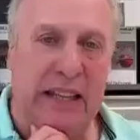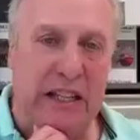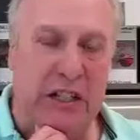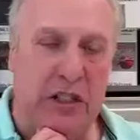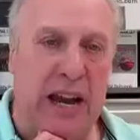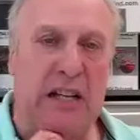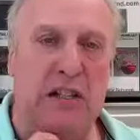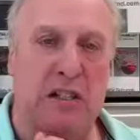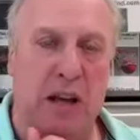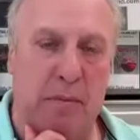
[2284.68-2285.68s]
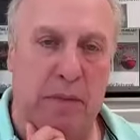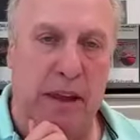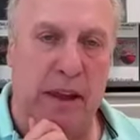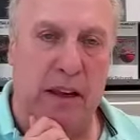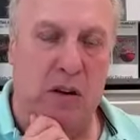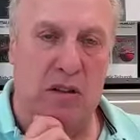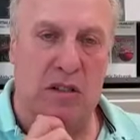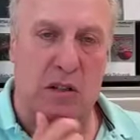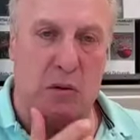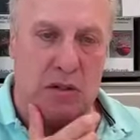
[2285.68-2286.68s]
they changed something because
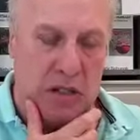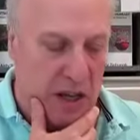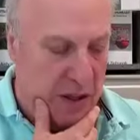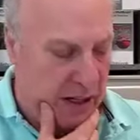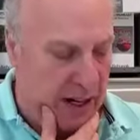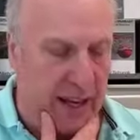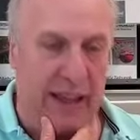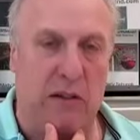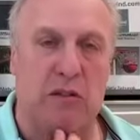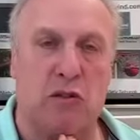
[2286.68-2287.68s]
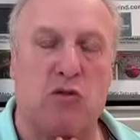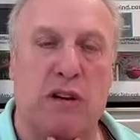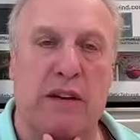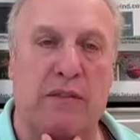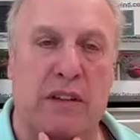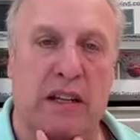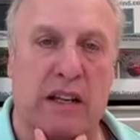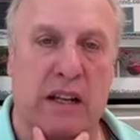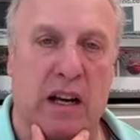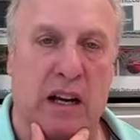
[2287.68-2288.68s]
there was another guy that was
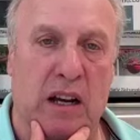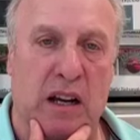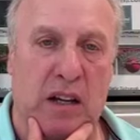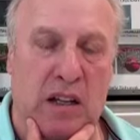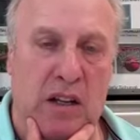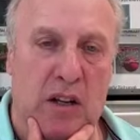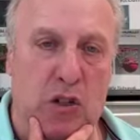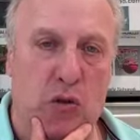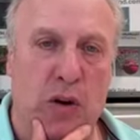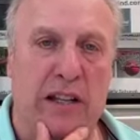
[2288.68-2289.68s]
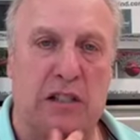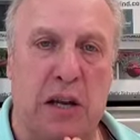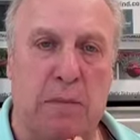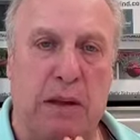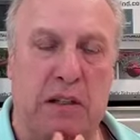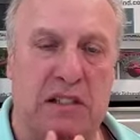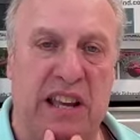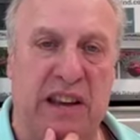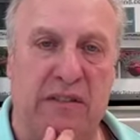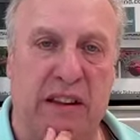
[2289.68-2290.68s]
drafted, Trey something, a
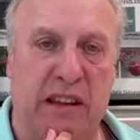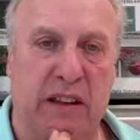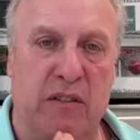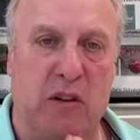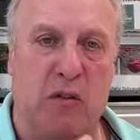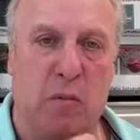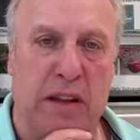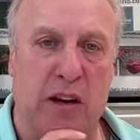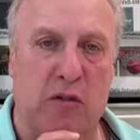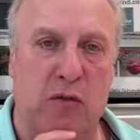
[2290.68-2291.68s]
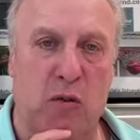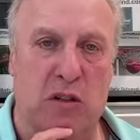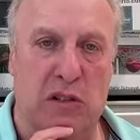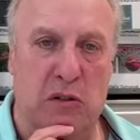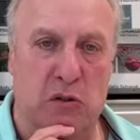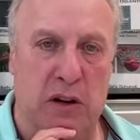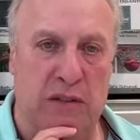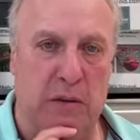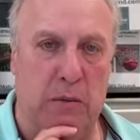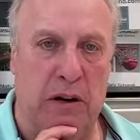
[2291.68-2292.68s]
safety from the Air Force. He was
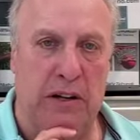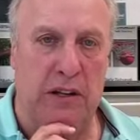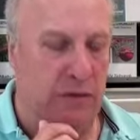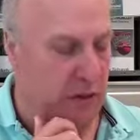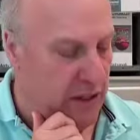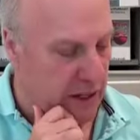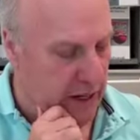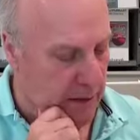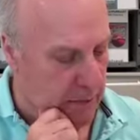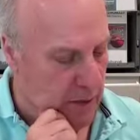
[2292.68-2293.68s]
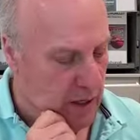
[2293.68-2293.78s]
drafted by a different team.